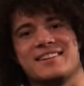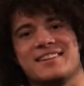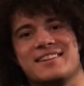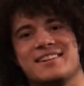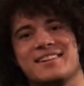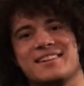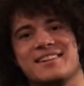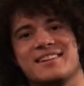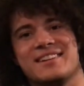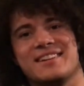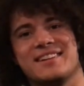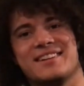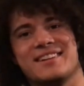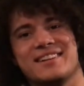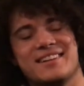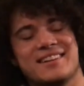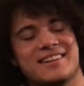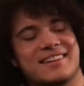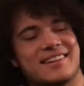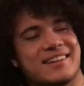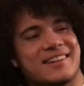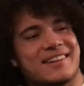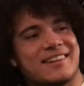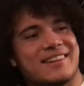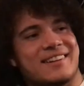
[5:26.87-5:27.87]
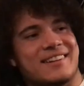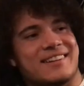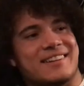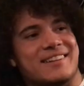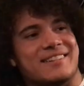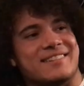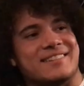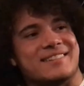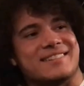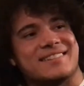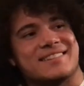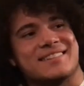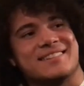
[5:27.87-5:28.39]
Like,
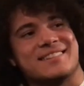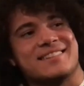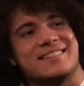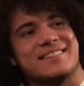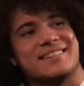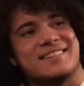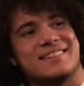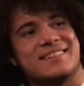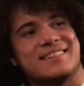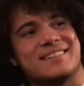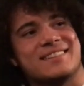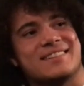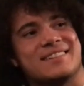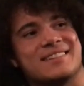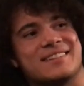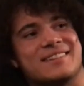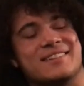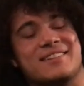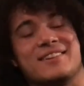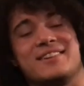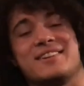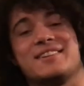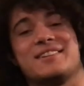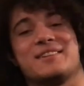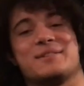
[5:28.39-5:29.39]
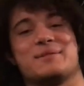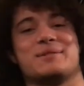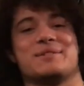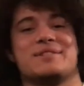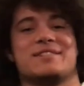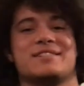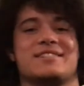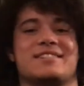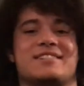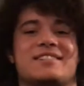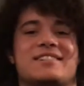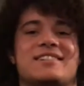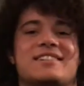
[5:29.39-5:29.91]
that was... No, I like
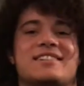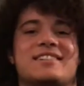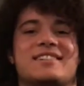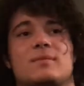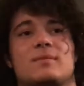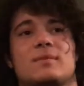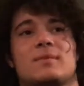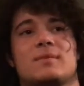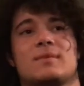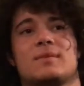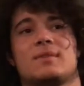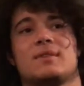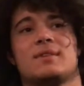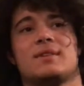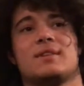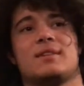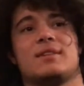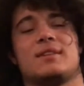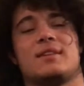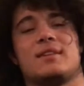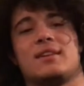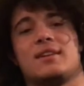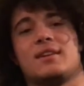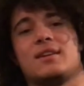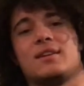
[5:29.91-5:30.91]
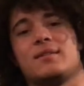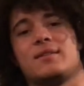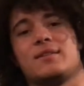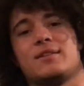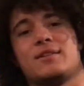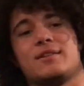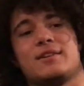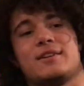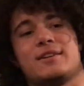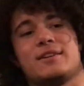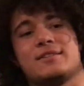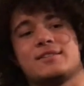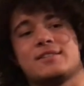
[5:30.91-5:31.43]
Puya a lot. Damn, you
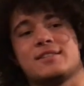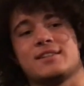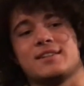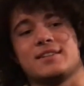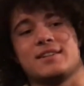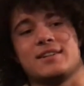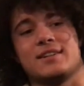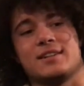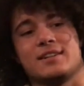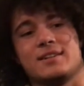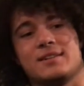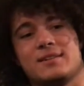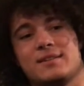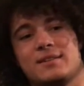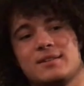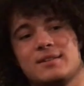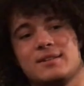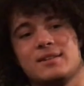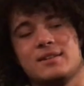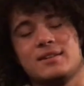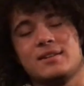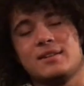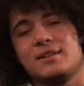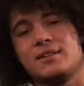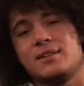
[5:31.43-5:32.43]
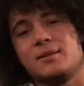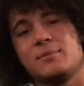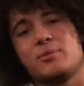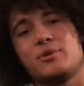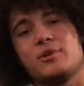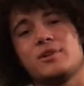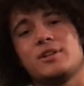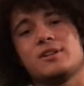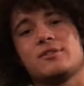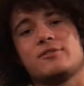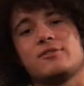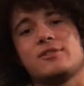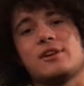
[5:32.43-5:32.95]
know, I'd say, like, the
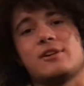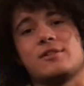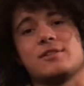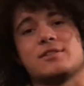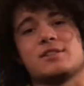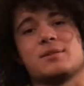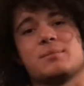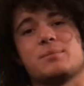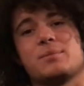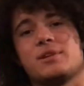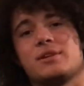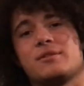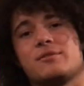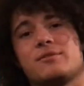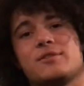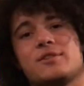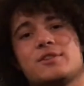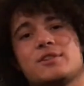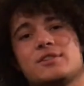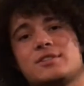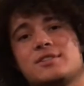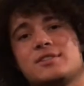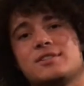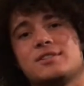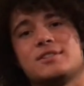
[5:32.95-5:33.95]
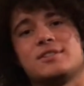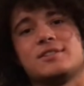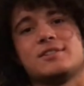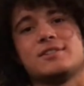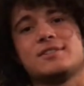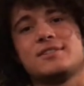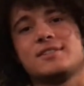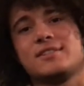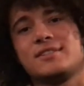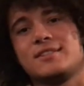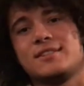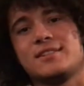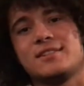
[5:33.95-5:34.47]
prettiest flowers get picked first, you know?
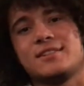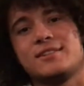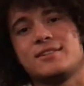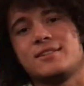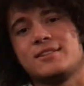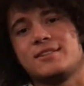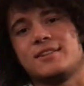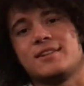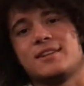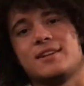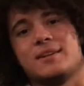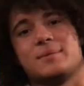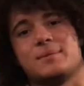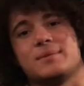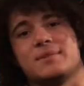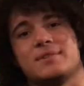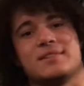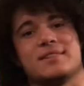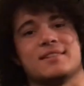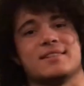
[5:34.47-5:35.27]
That's all that happens.